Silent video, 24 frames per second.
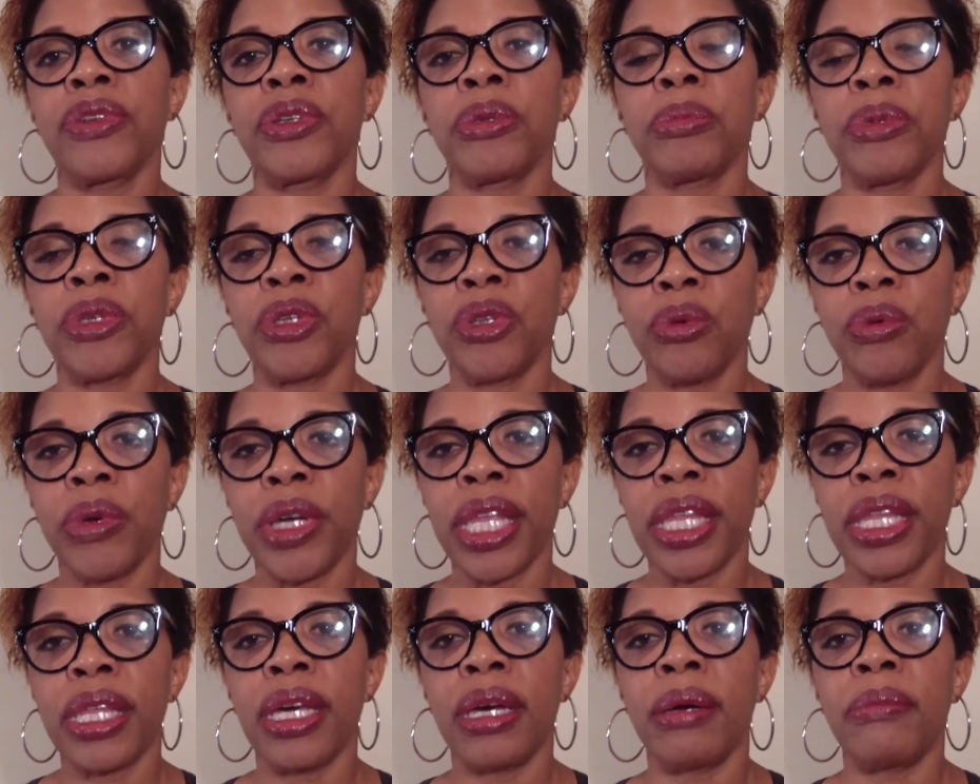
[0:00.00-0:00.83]

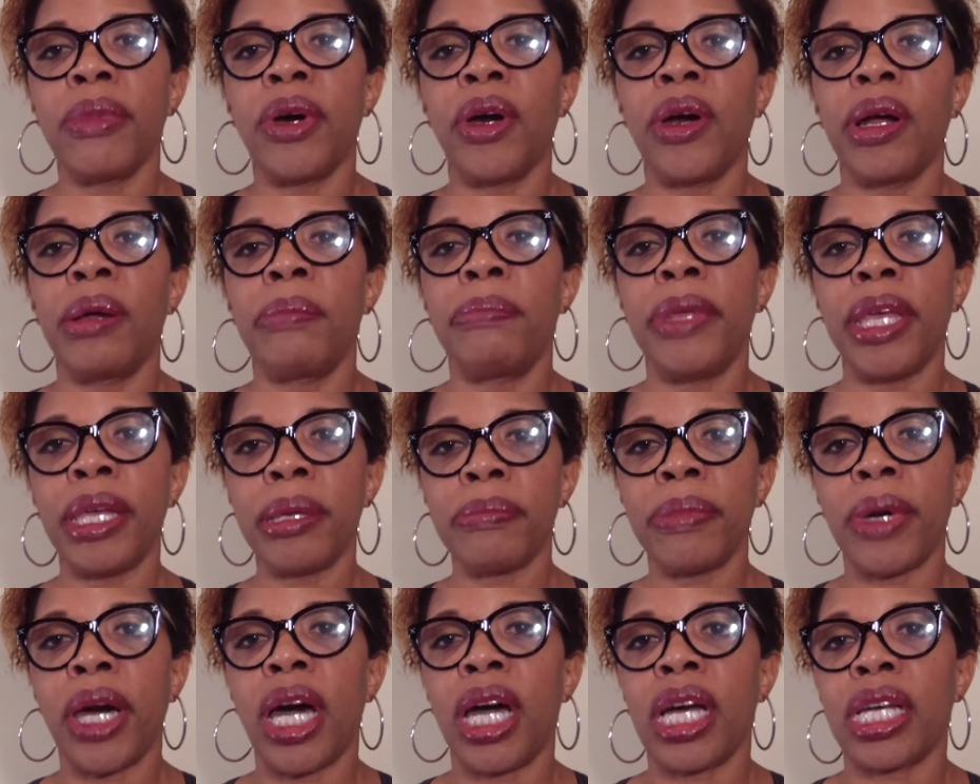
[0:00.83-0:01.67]
between them are a
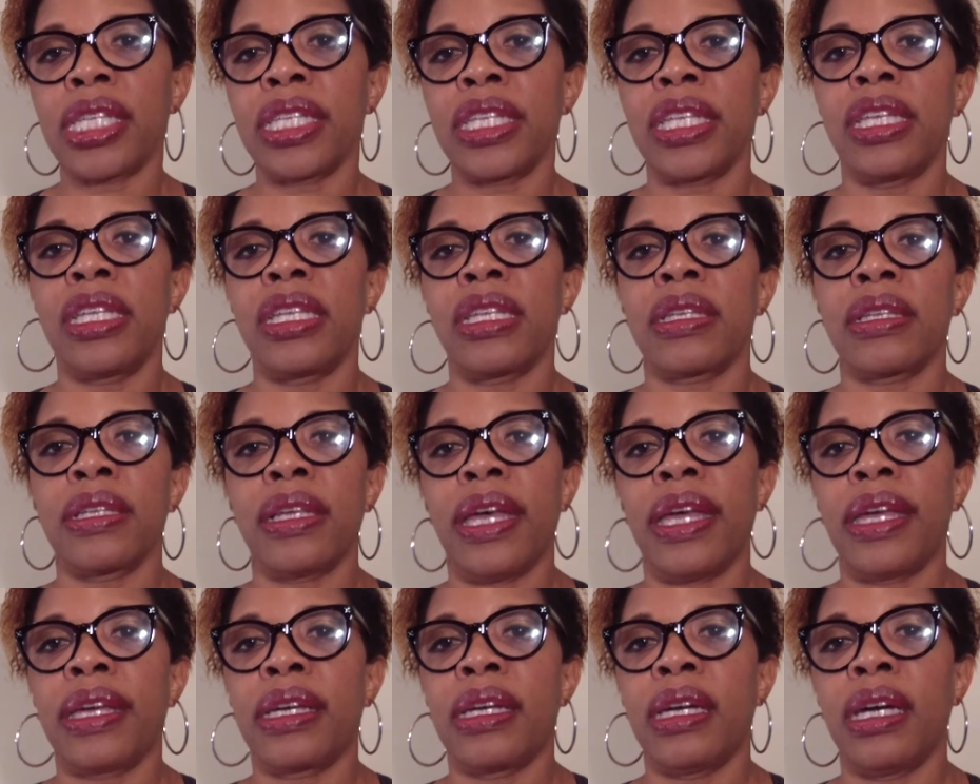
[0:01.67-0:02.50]
big box is
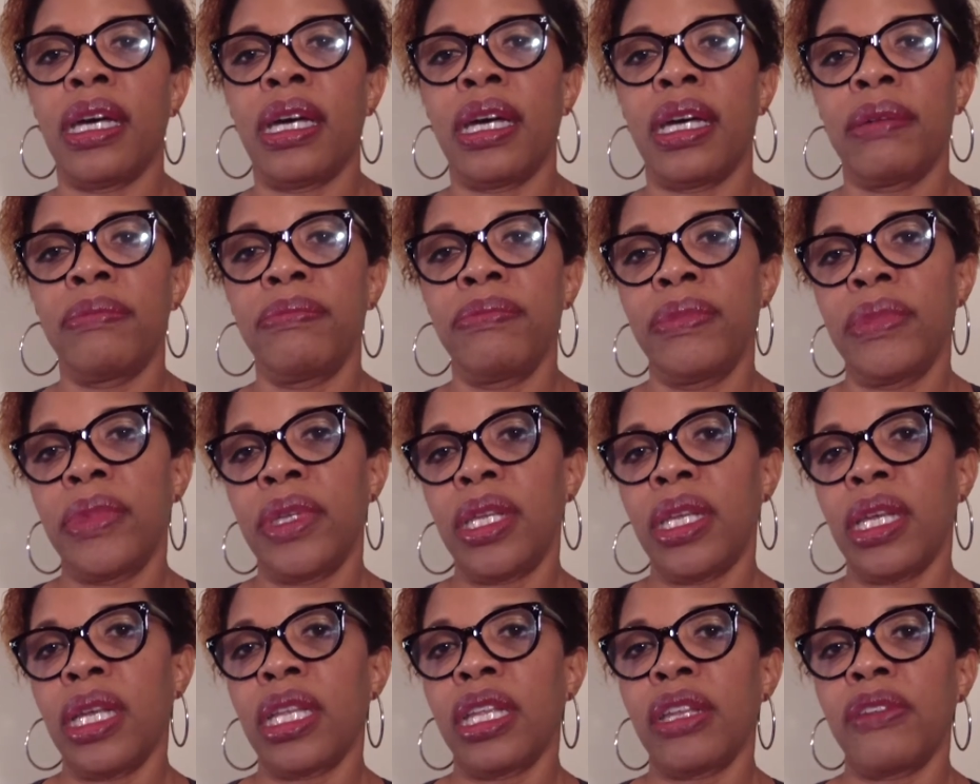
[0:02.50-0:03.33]
like
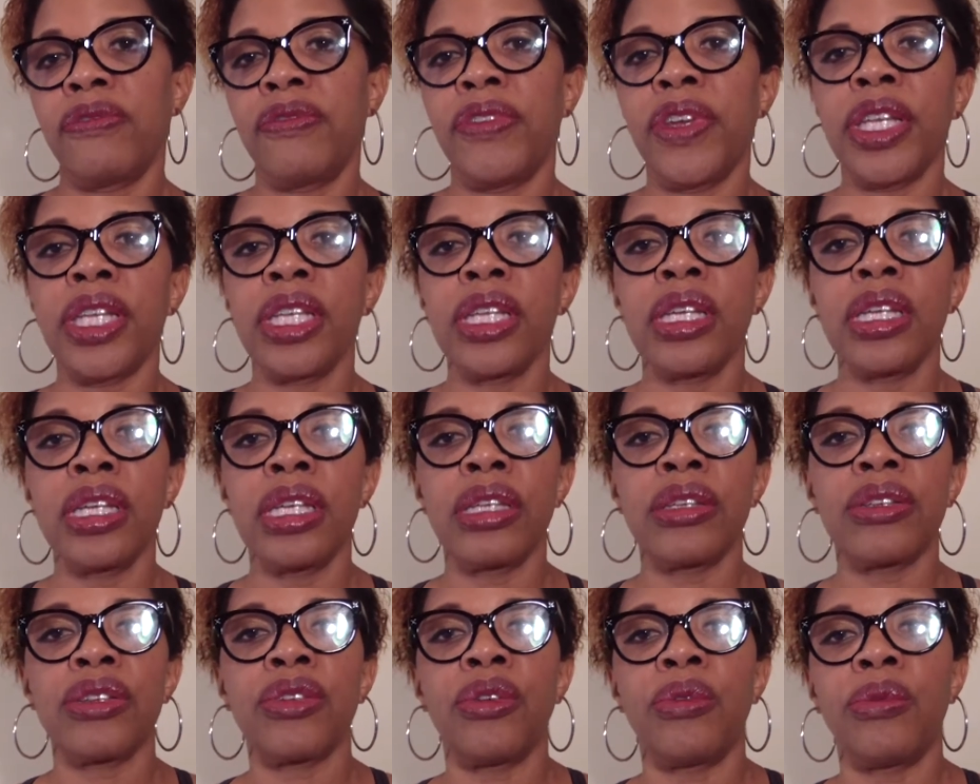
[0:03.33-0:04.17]
LA
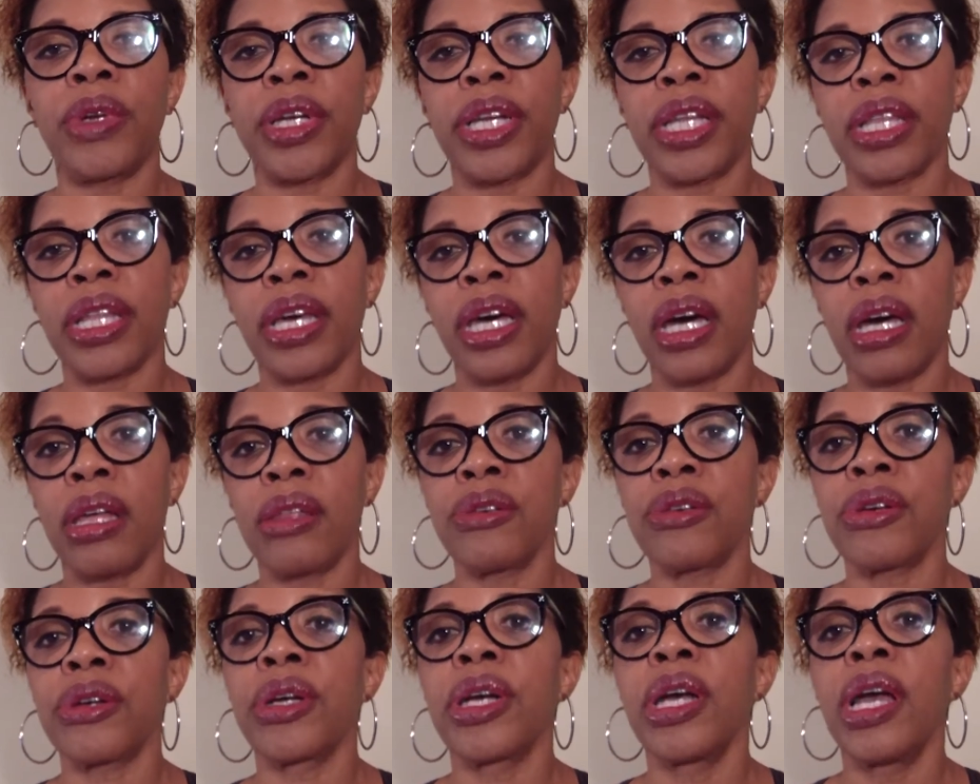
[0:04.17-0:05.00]
Fitness or one of the
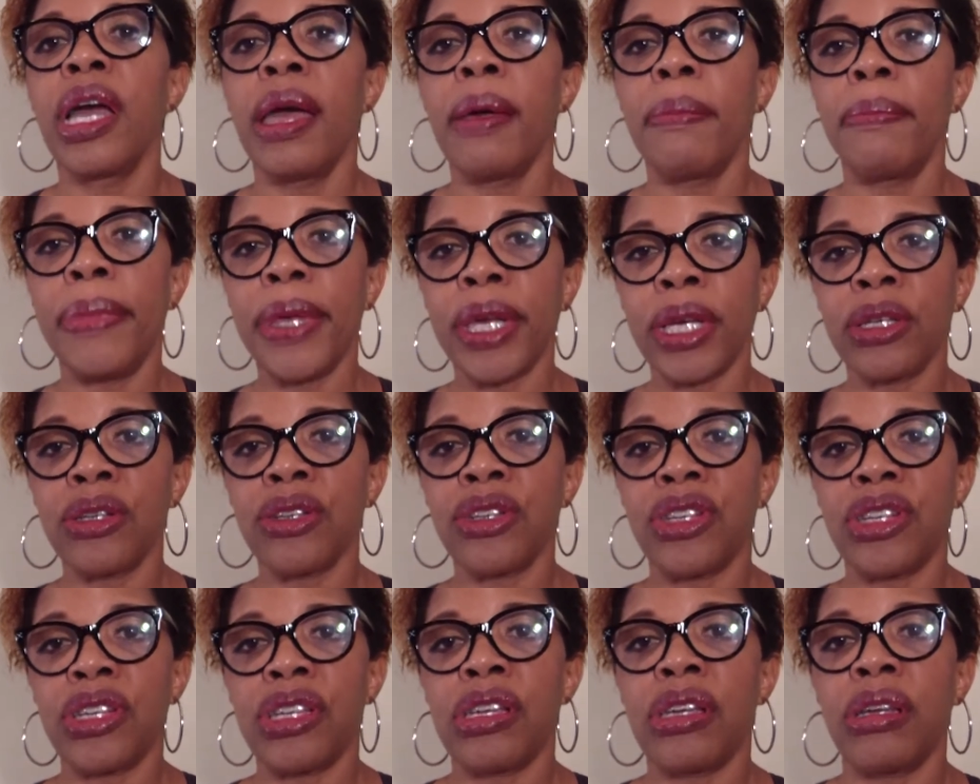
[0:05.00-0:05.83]
other bigger
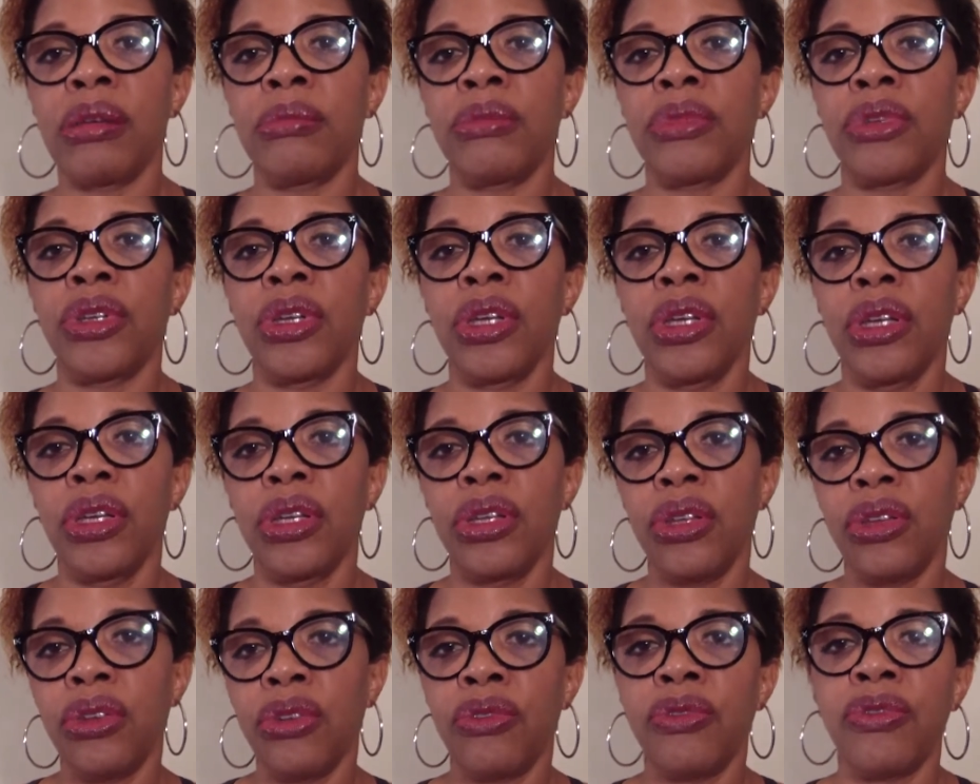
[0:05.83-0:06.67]
gyms,
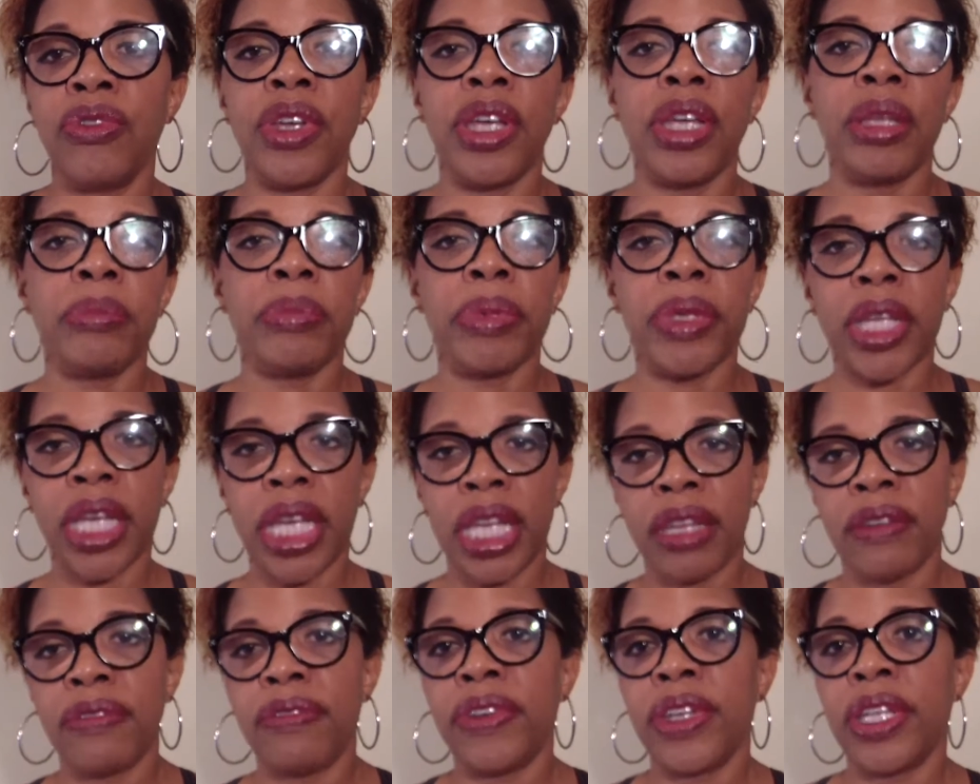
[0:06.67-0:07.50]
UFit,
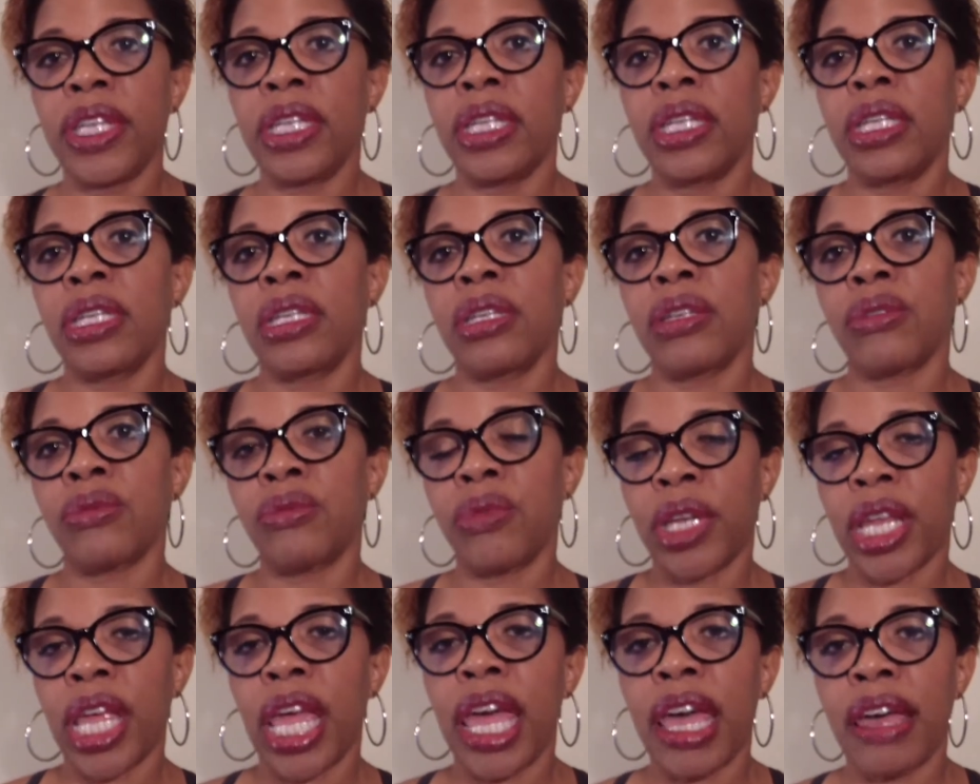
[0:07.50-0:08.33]
Planet Fitness,
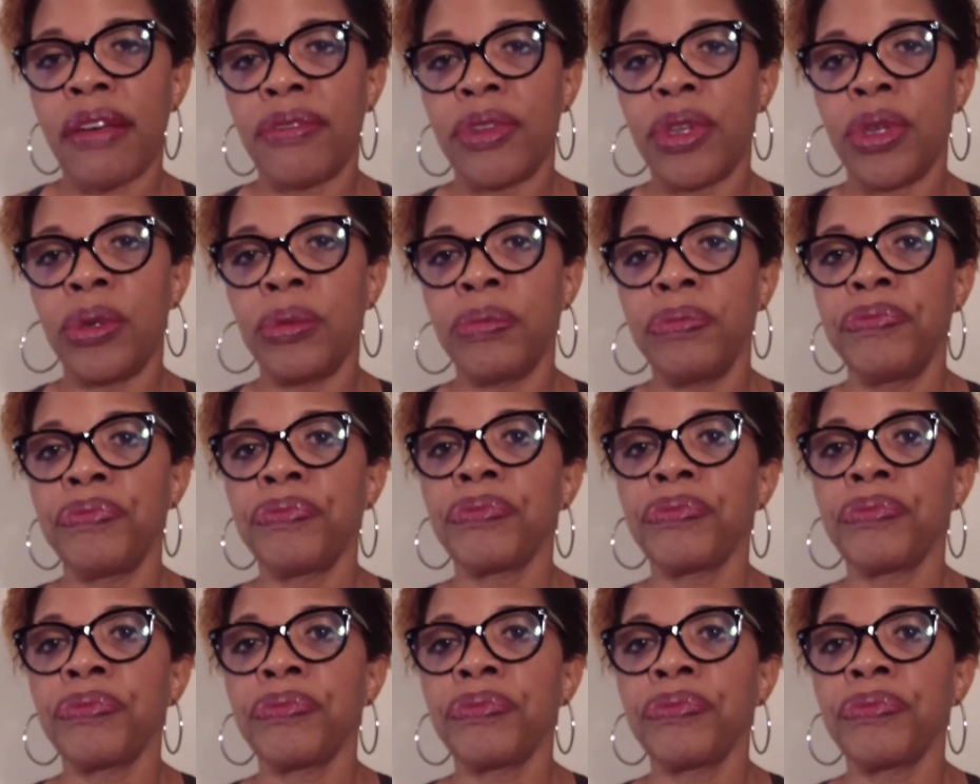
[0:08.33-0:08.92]
what have you.